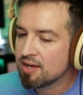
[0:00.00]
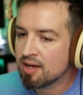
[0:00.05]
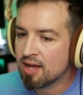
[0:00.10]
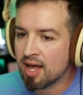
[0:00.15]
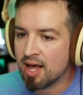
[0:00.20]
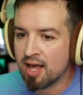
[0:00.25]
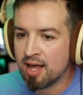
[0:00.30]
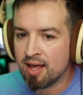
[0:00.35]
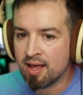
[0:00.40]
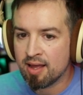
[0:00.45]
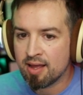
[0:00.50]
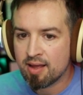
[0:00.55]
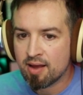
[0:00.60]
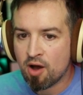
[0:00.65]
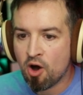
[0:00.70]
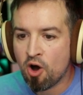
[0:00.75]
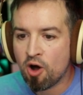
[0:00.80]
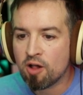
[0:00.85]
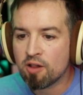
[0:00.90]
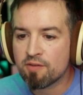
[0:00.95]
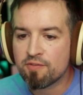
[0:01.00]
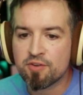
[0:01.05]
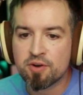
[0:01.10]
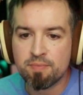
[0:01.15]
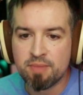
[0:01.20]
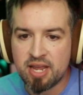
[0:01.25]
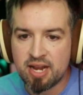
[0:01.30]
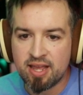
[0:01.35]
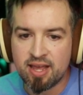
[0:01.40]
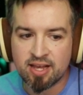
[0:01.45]
Uh, all of their
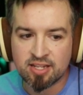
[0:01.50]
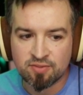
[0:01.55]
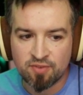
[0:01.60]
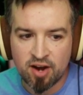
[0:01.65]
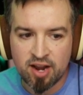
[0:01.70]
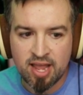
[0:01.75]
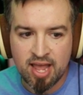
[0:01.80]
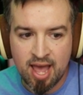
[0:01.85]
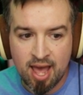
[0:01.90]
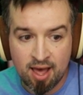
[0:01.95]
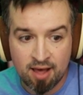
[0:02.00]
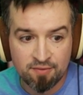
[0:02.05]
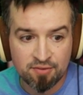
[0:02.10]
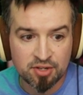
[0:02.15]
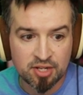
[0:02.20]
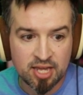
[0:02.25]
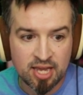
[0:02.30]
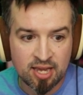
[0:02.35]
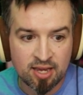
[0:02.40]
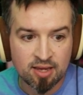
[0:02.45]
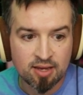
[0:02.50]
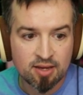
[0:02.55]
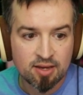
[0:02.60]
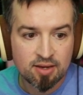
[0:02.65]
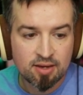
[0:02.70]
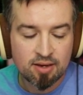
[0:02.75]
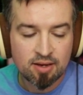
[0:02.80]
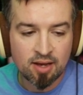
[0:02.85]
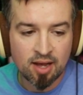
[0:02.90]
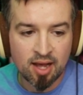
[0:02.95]
media is very heavily
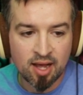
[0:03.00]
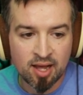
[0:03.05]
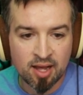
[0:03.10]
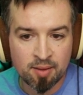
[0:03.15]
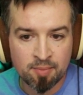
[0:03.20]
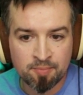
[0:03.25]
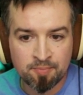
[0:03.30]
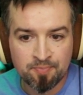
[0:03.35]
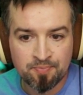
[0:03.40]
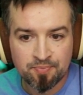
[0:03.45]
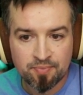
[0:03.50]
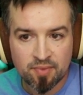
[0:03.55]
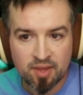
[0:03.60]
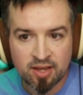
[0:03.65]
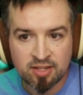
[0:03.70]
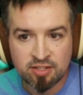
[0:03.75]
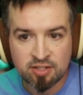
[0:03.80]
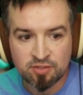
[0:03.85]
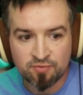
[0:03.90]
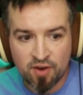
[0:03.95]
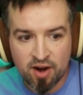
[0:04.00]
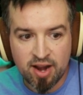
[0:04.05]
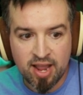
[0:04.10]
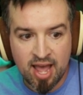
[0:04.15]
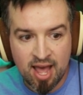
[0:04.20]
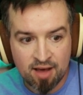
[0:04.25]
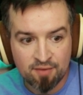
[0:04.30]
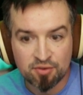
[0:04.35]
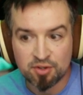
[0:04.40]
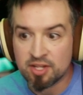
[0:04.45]
um, is, is very
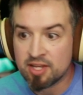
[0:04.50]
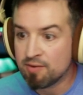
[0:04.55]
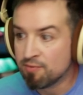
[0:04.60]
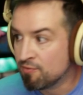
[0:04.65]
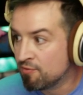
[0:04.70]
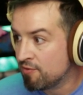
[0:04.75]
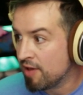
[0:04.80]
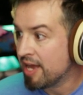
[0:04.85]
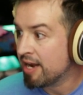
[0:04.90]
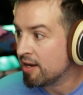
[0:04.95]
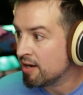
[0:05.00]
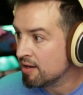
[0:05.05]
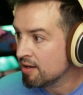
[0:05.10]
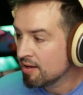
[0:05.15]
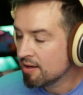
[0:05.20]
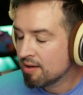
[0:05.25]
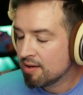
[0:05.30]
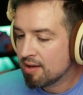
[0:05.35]
heavily vetted,